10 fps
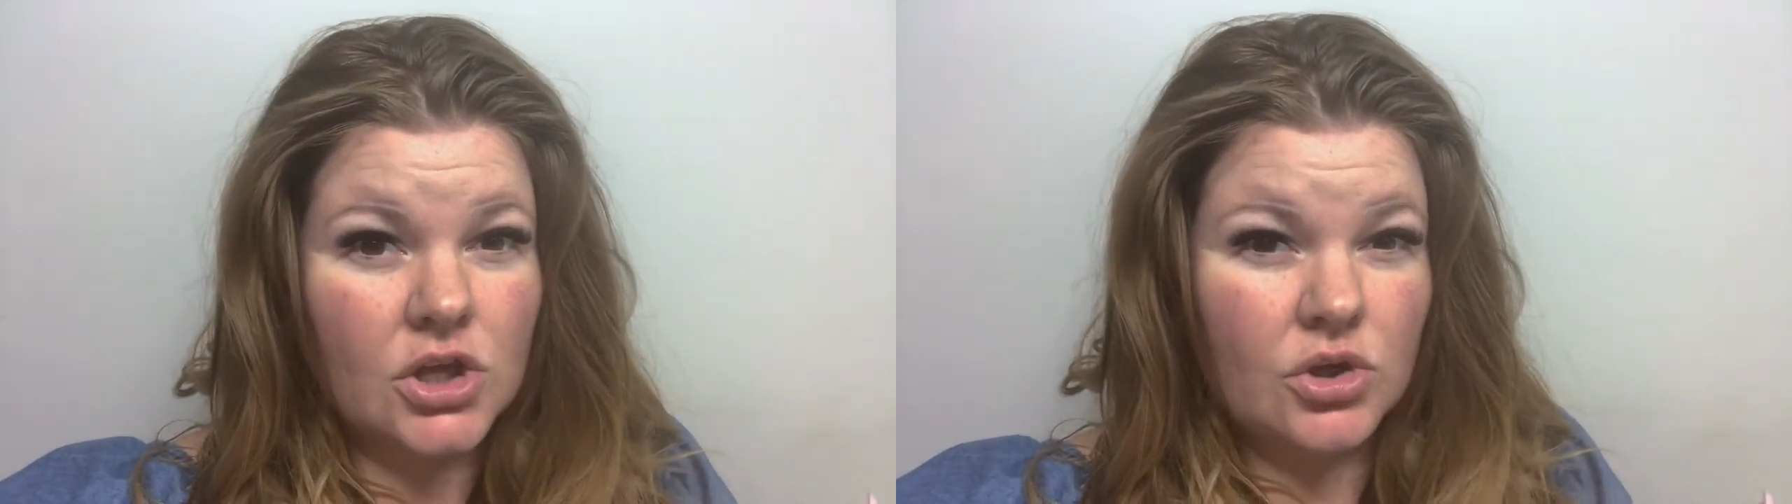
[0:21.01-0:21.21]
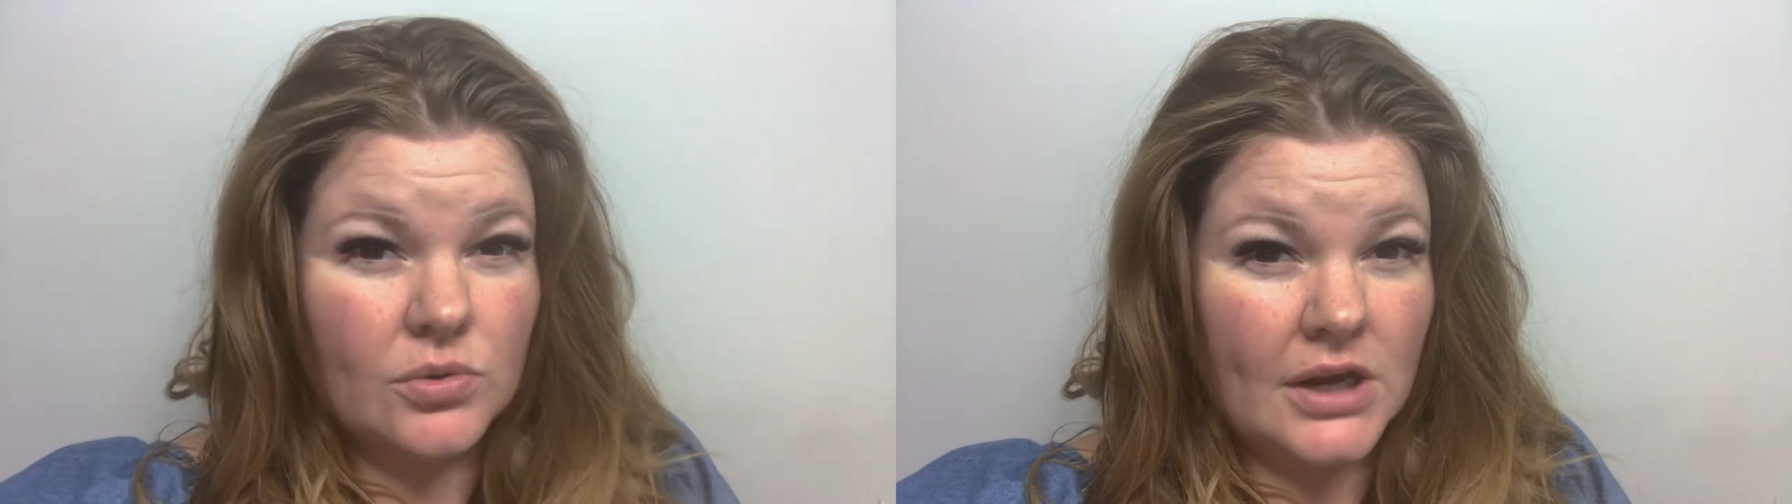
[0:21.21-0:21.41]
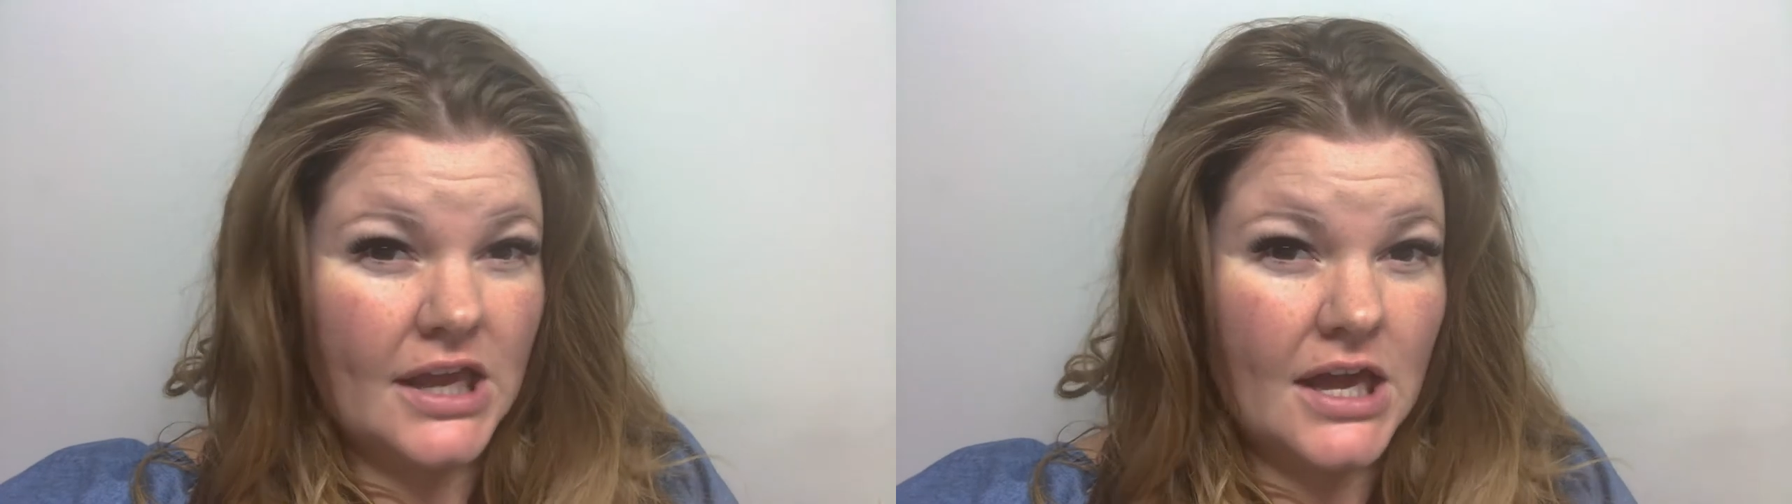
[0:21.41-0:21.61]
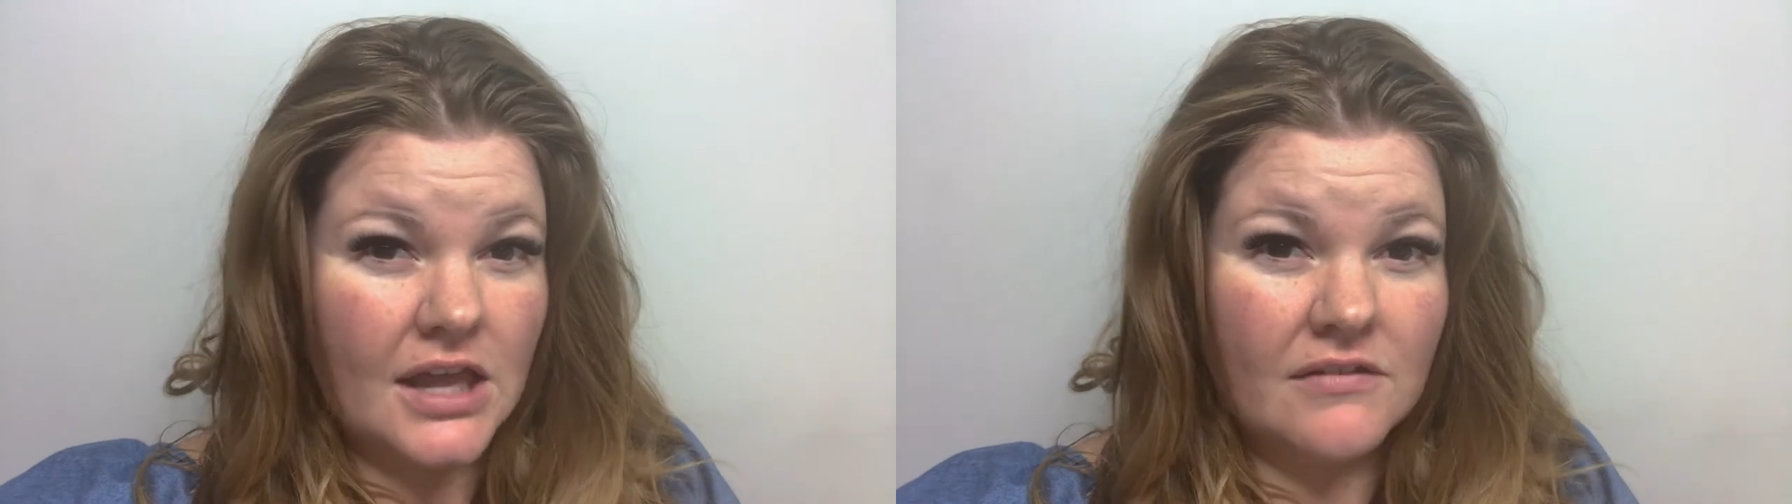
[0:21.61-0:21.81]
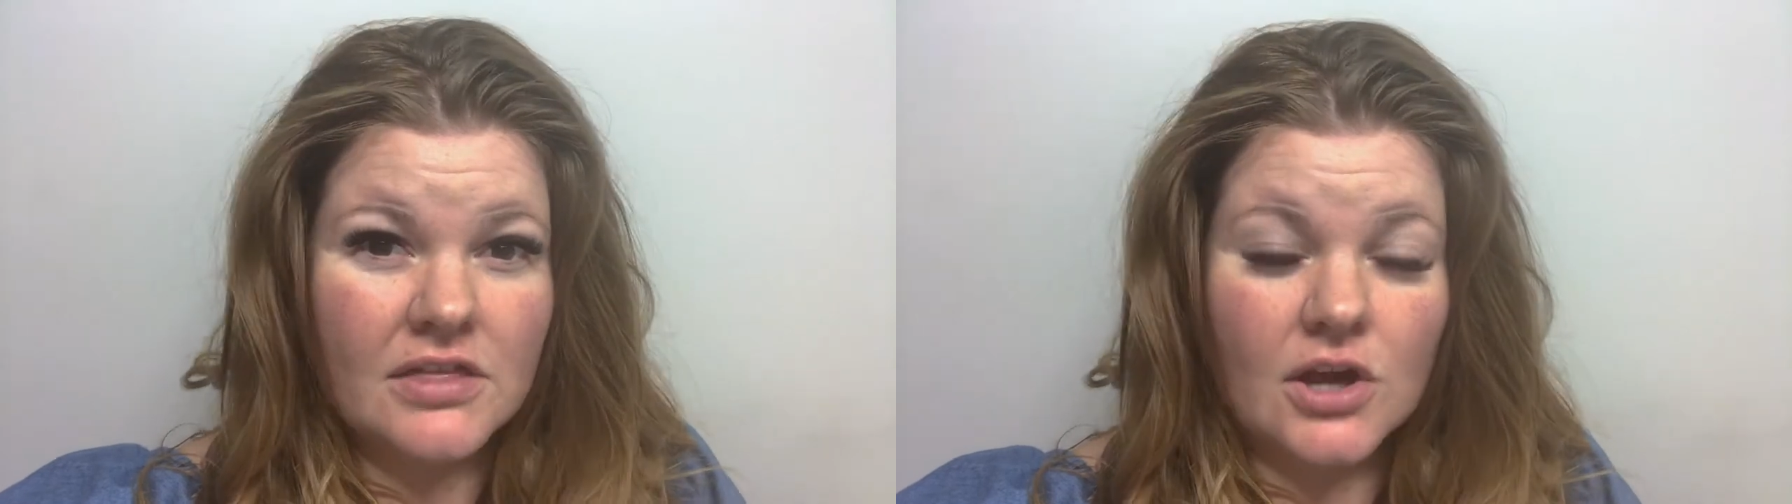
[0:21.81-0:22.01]
Q&A
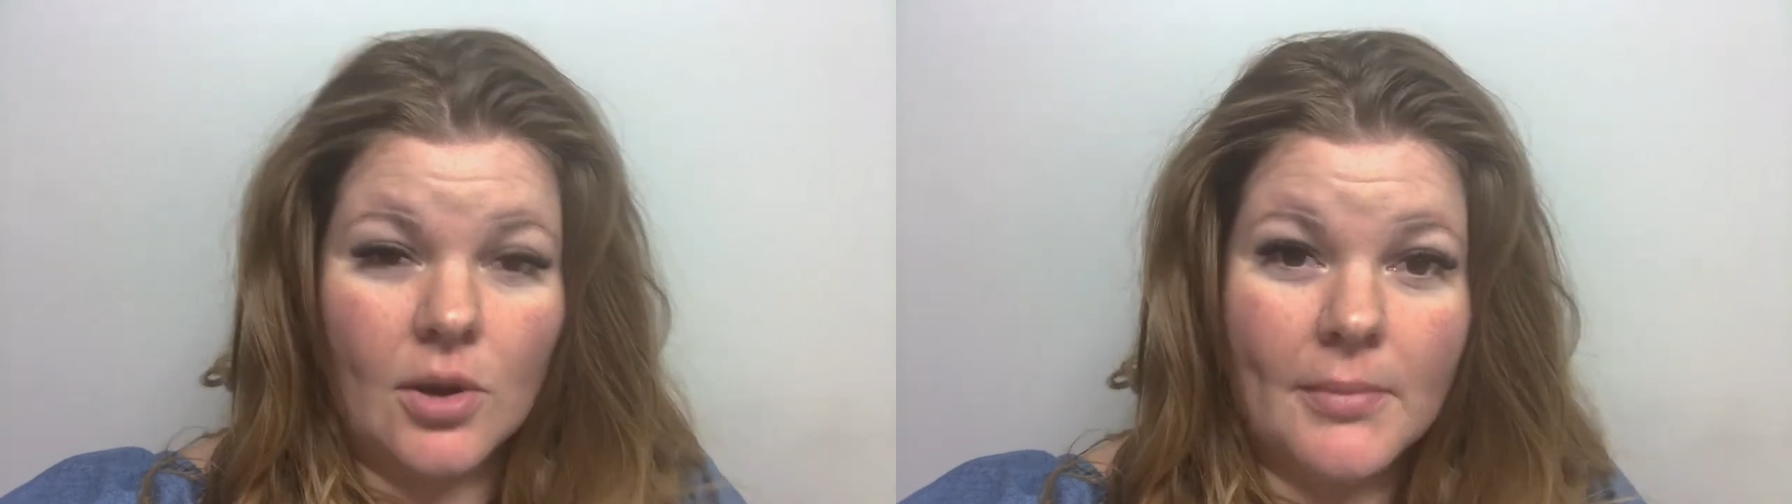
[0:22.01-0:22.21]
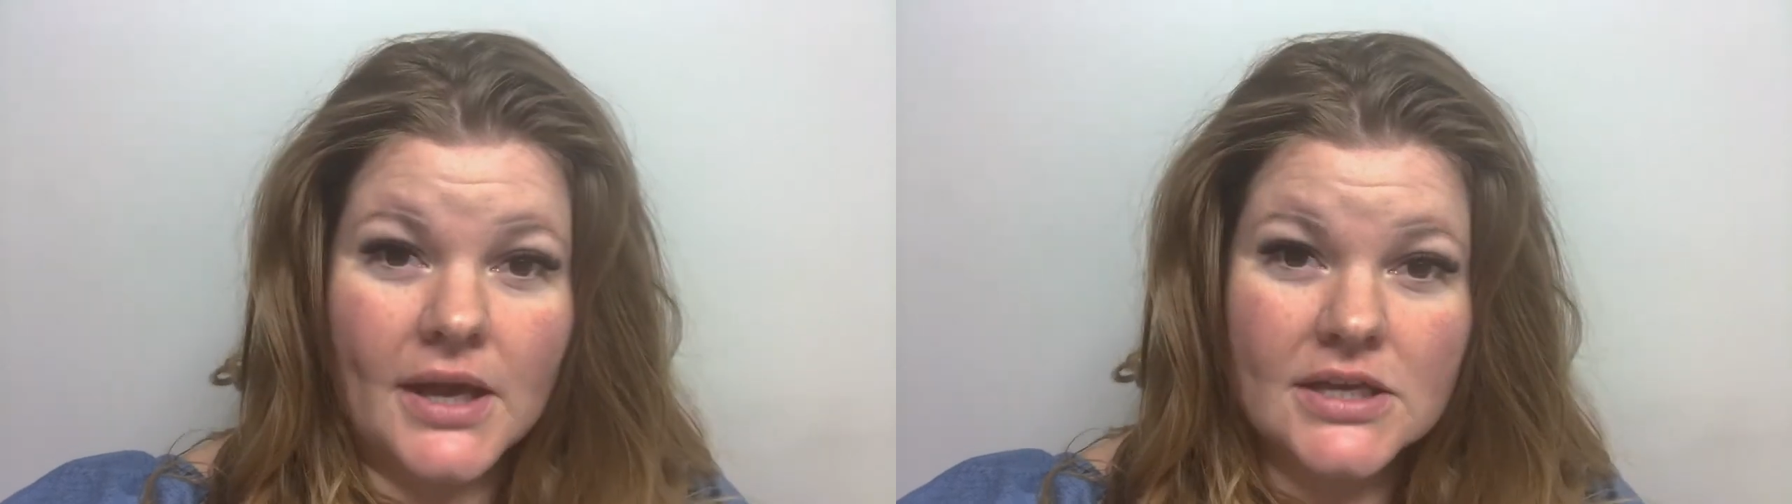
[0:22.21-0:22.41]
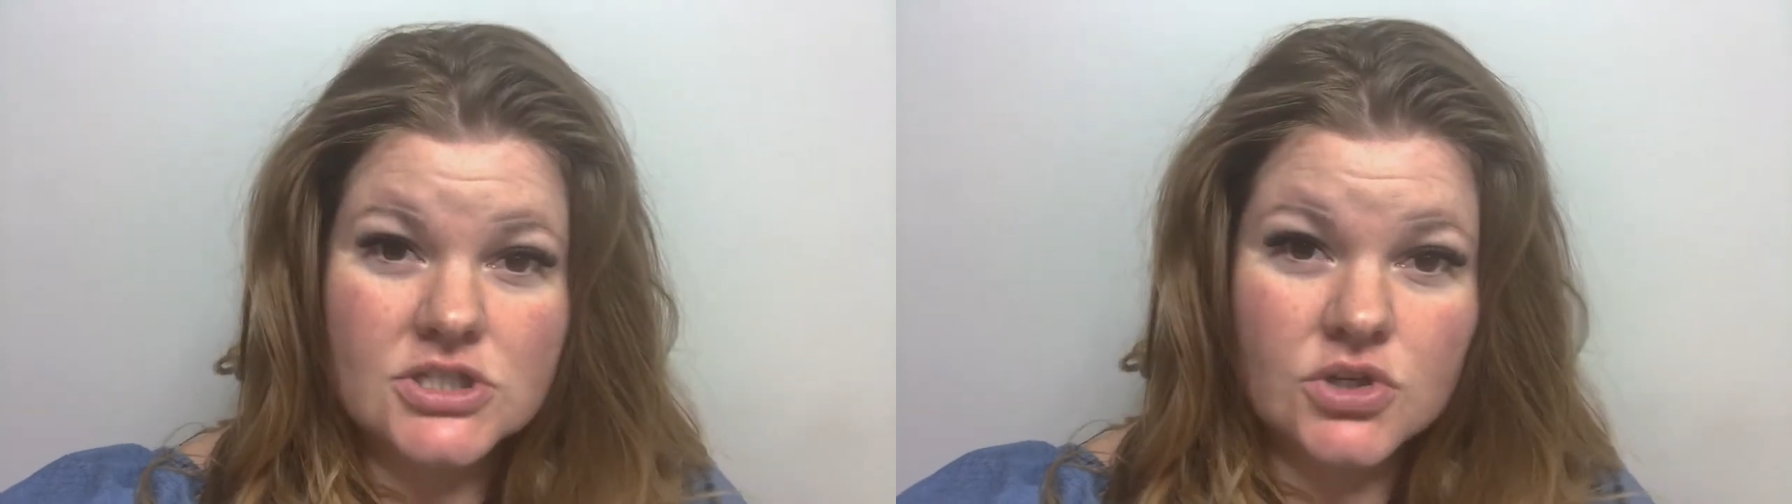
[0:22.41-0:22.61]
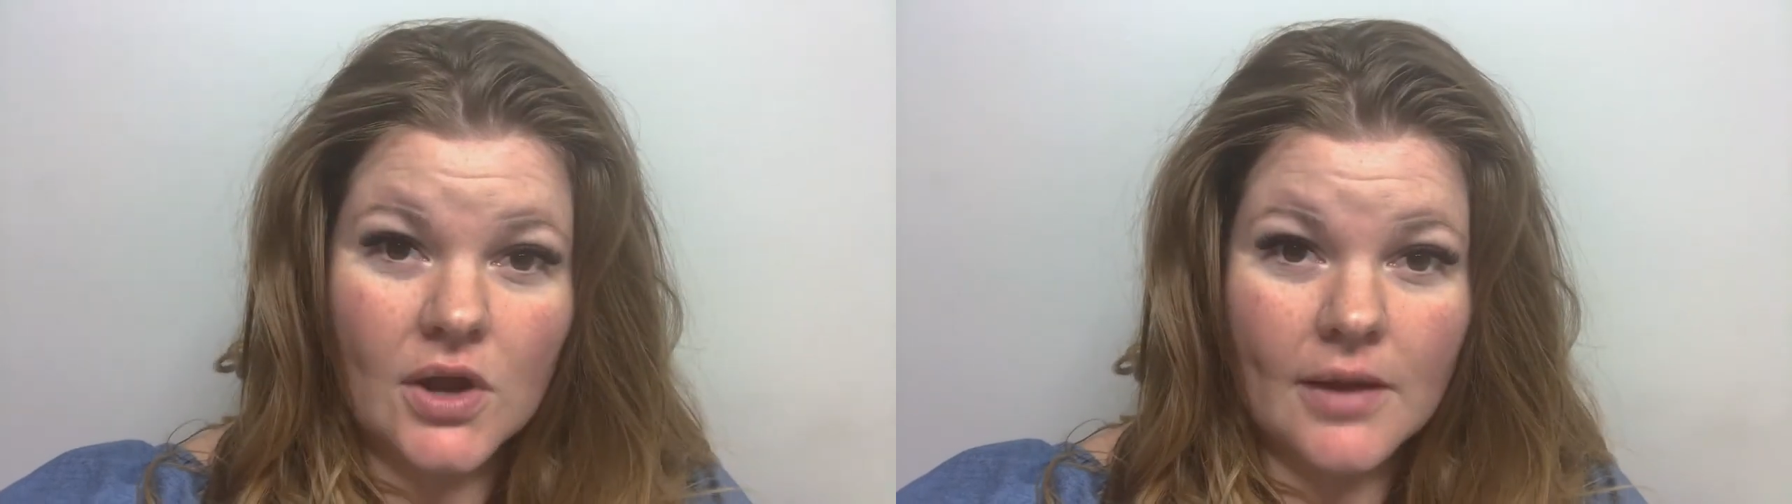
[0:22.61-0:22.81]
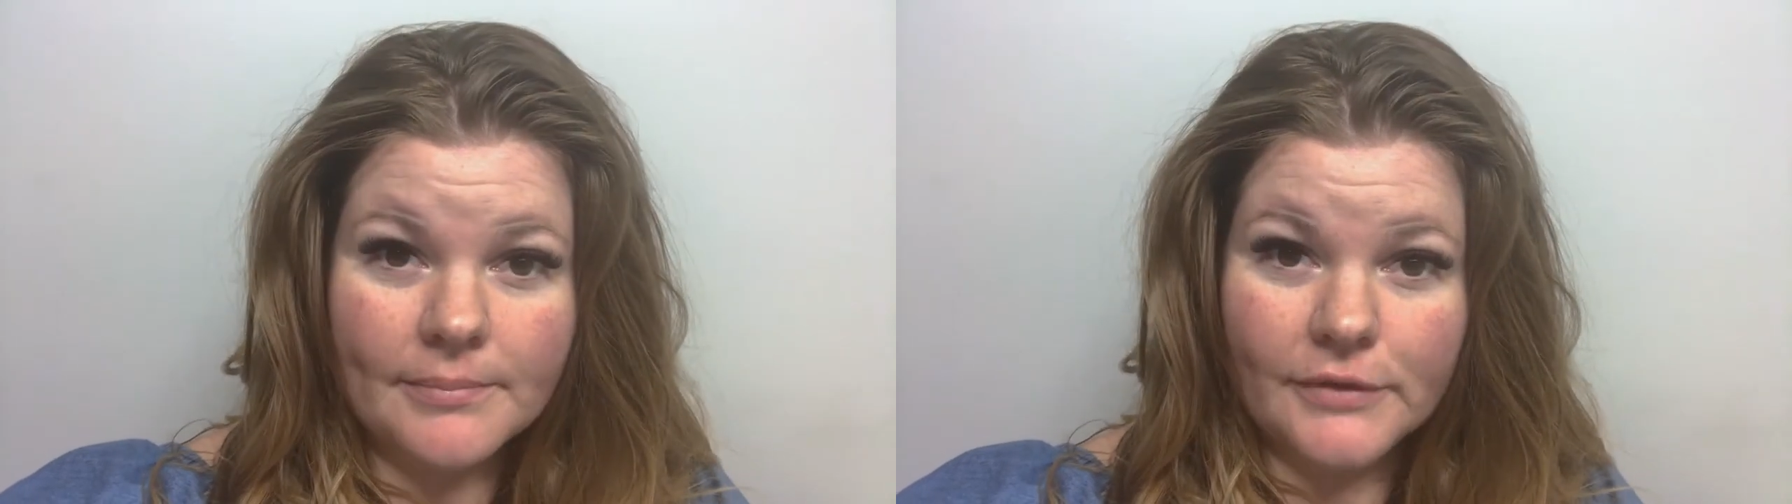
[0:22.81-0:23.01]
kind of thing on my Instagram.